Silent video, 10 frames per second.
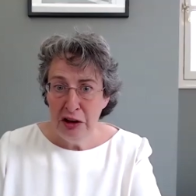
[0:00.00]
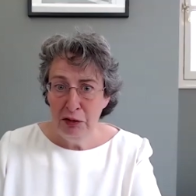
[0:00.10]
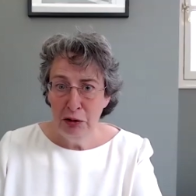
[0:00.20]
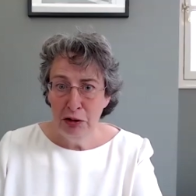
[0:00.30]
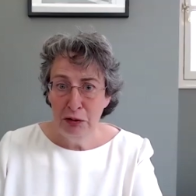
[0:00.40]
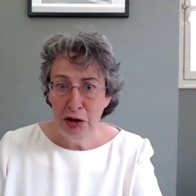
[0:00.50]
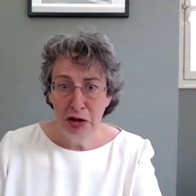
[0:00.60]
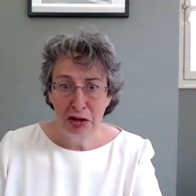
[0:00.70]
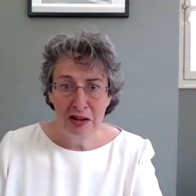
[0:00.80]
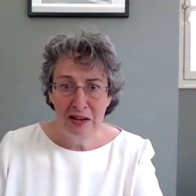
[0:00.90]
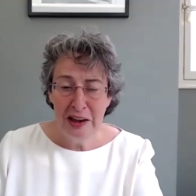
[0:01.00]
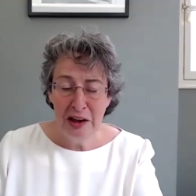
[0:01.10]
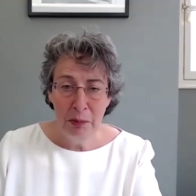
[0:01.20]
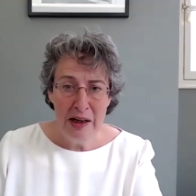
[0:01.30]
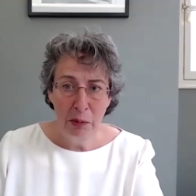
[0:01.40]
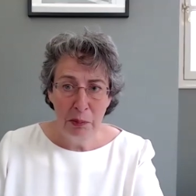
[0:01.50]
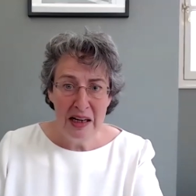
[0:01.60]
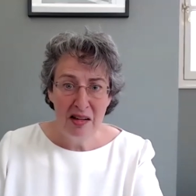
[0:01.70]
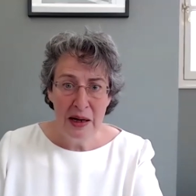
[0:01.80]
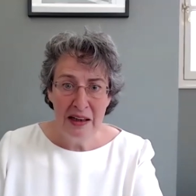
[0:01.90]
if you're an offshore trustee, you may not be
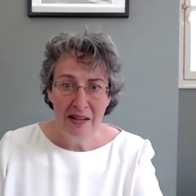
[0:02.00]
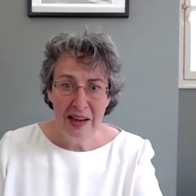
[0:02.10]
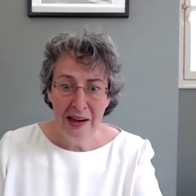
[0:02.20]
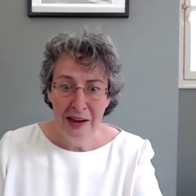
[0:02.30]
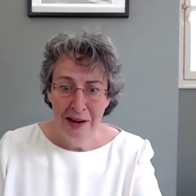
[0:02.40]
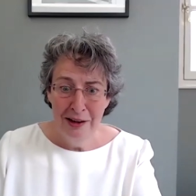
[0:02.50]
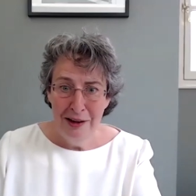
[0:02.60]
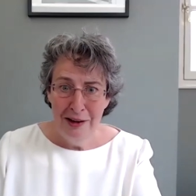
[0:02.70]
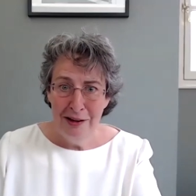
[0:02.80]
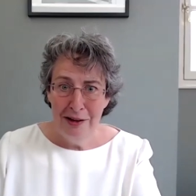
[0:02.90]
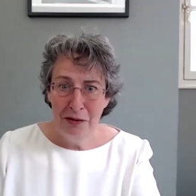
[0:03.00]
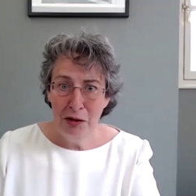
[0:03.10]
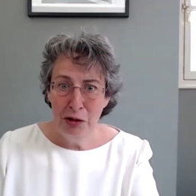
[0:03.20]
expecting you're